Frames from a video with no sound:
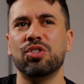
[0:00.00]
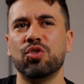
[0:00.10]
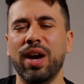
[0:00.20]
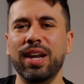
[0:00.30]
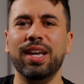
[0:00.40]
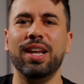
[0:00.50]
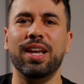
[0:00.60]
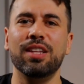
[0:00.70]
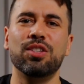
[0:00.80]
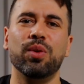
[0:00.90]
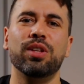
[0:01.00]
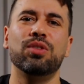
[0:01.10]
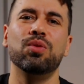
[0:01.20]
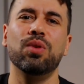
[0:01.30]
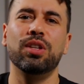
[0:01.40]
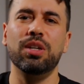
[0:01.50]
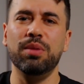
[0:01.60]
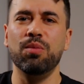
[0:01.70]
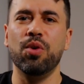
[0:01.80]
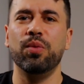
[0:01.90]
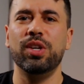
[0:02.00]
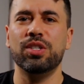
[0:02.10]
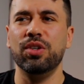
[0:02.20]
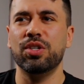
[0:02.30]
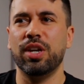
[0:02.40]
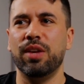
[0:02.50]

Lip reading: try to get into it, do a little bit more research,